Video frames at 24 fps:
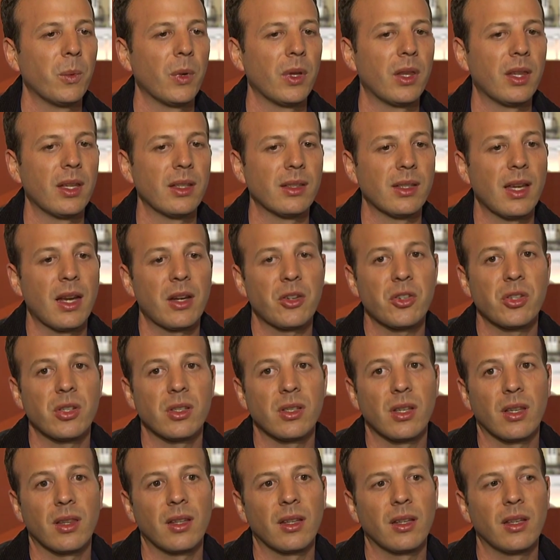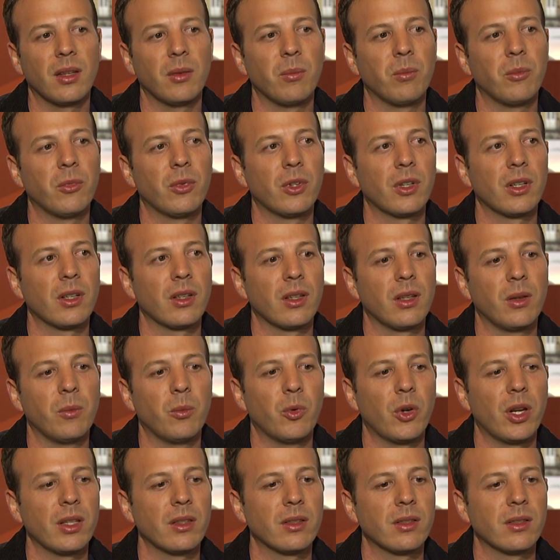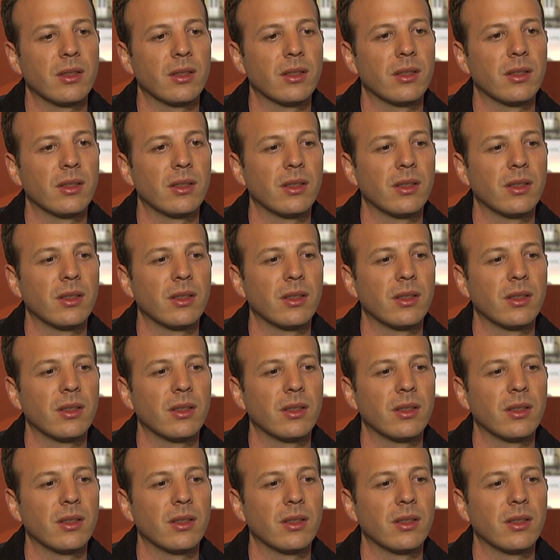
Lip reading: with his actions, I think he brought